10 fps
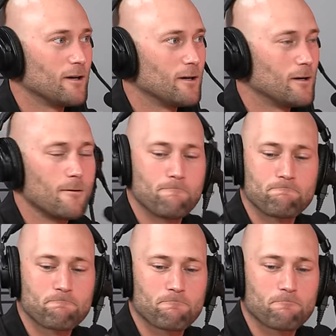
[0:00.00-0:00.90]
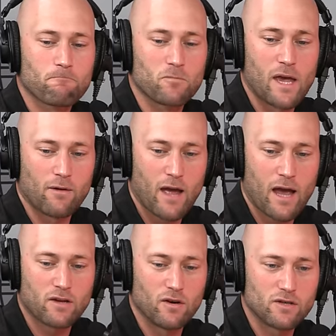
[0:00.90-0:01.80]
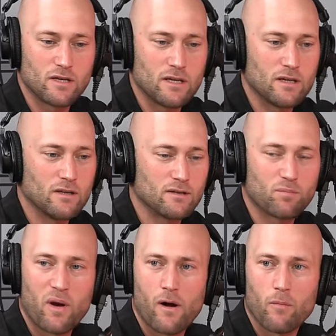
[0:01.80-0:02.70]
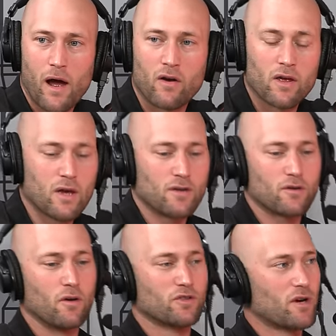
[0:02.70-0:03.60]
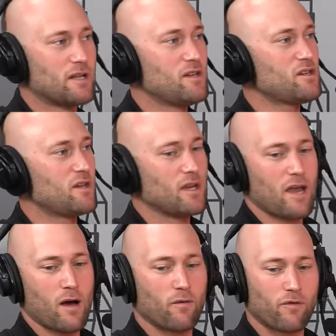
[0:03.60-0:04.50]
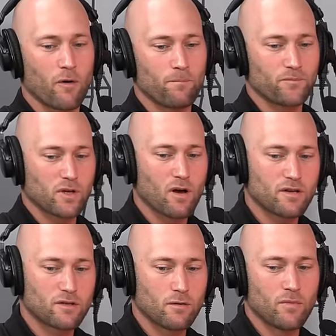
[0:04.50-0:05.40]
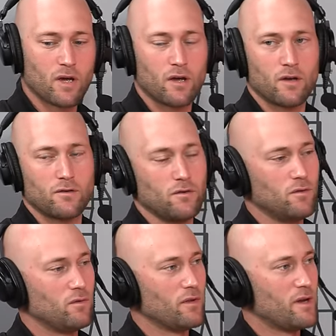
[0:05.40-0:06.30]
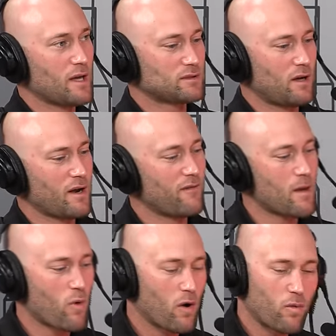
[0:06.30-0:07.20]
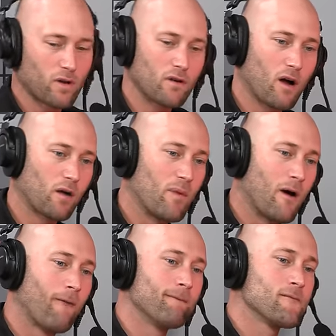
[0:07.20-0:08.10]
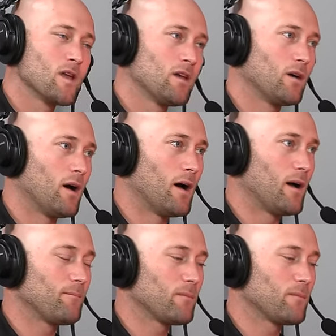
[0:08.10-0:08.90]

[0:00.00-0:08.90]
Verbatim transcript: um, yeah, accuracy is paramount. So transitioning now from custom to the next line of ammo I want to talk about, uh,